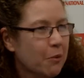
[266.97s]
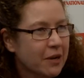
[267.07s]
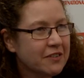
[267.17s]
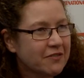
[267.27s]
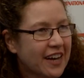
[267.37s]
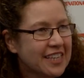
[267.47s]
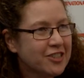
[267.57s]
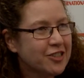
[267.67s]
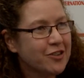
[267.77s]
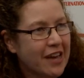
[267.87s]
What advice
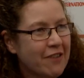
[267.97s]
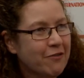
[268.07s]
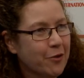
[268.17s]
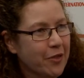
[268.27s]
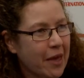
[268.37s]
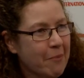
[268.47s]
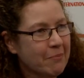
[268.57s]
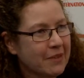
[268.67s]
do you have for them?